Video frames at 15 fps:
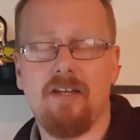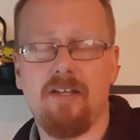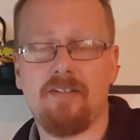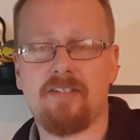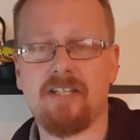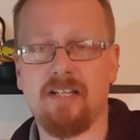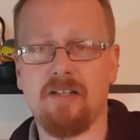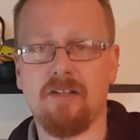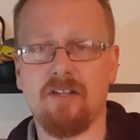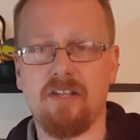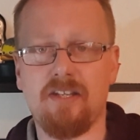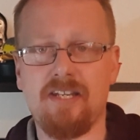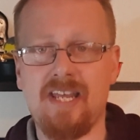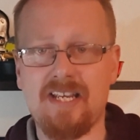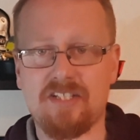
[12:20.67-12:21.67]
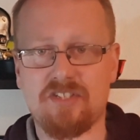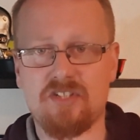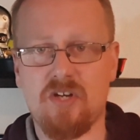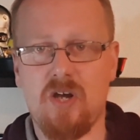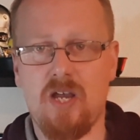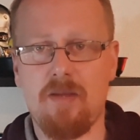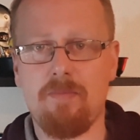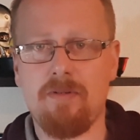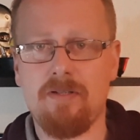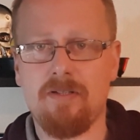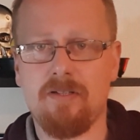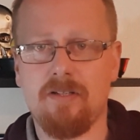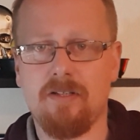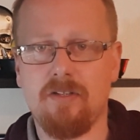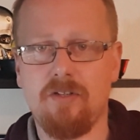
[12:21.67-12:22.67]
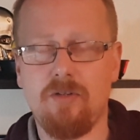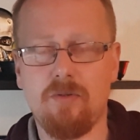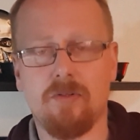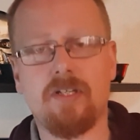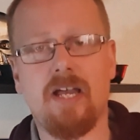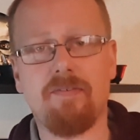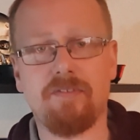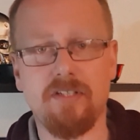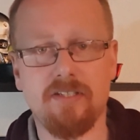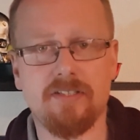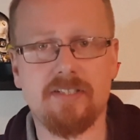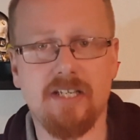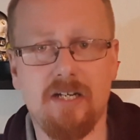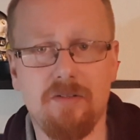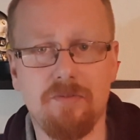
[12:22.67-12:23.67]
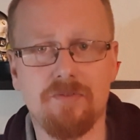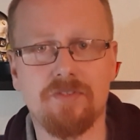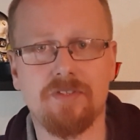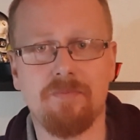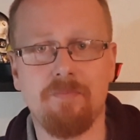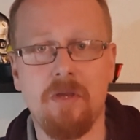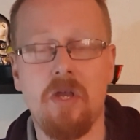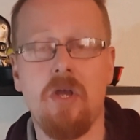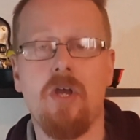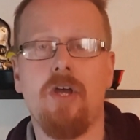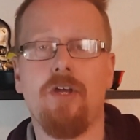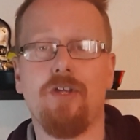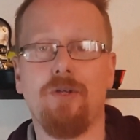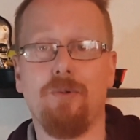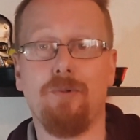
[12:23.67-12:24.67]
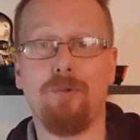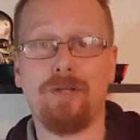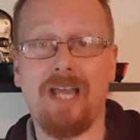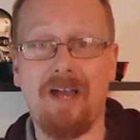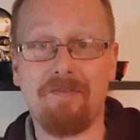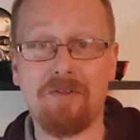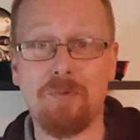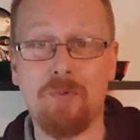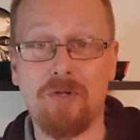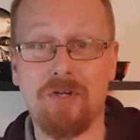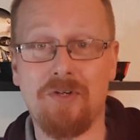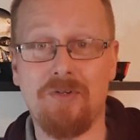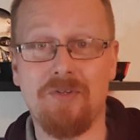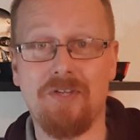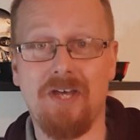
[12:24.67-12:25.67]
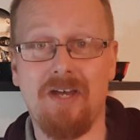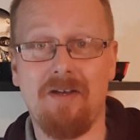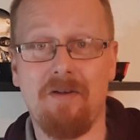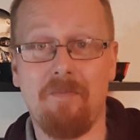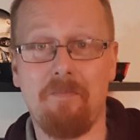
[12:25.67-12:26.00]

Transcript: Until next time, you look after yourselves, you look after one another.